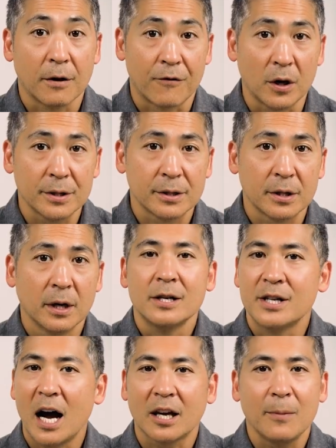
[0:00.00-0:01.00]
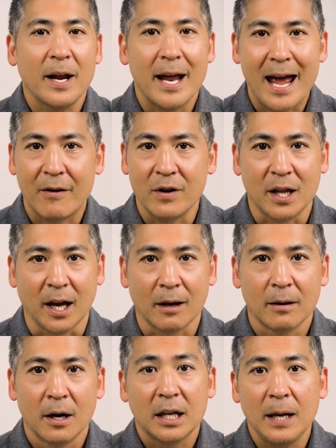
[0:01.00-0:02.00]
The first, document everything.
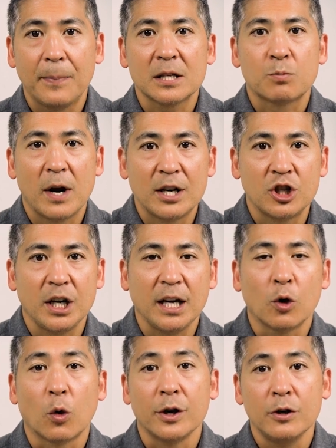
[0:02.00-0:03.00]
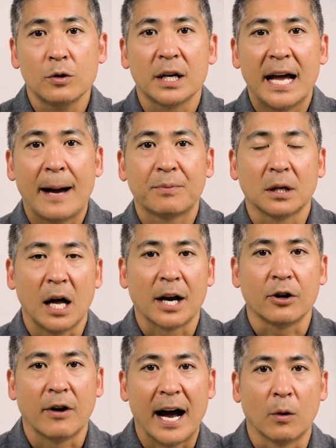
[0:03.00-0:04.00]
Keep a spreadsheet or use an app to
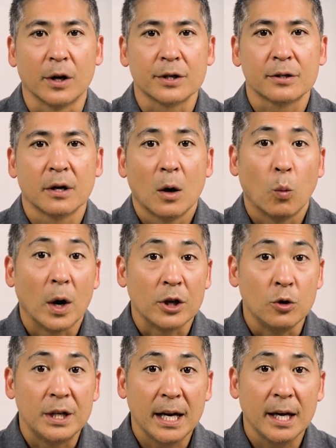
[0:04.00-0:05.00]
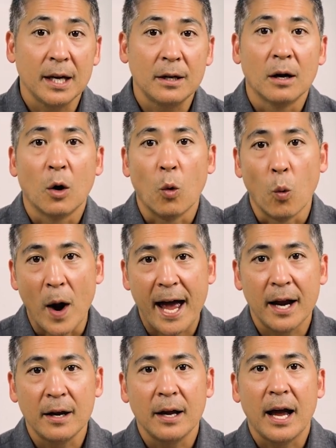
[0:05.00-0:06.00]
log your hours, what you did,
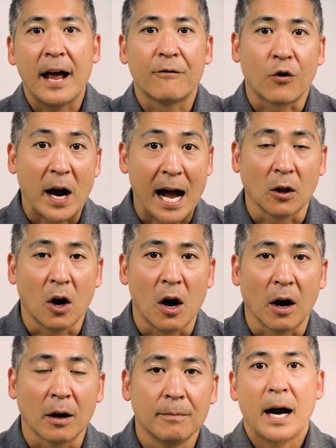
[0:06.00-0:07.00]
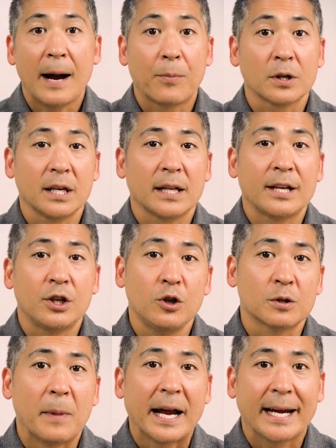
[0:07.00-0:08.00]
when, and for how long. I personally like to
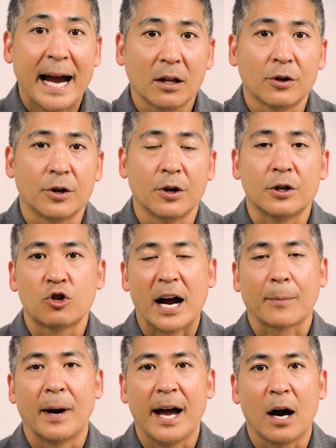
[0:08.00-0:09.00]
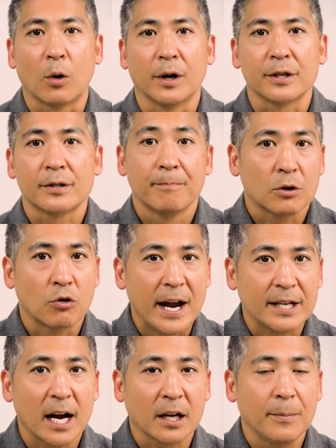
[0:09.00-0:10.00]
use my calendar to track my hours.
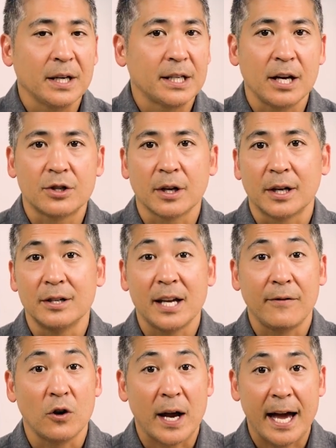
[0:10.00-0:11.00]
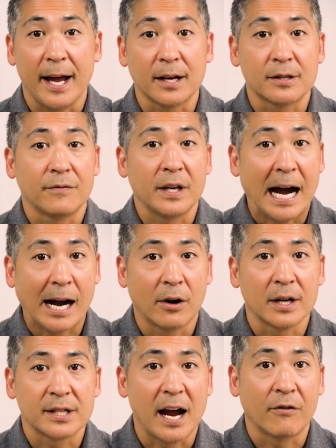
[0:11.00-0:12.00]
Great documentation can save you headaches if the
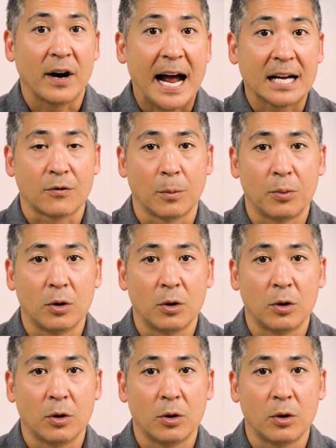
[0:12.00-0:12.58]
IRS ever asks for